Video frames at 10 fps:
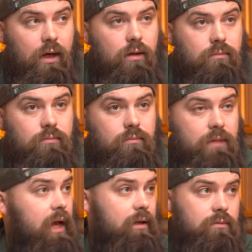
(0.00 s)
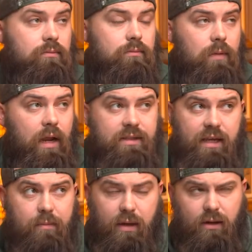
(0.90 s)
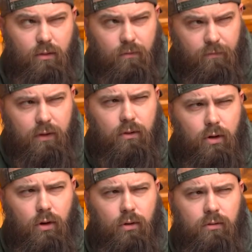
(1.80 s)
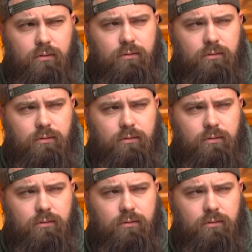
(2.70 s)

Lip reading: Yeah. How does that make you feel, Carl?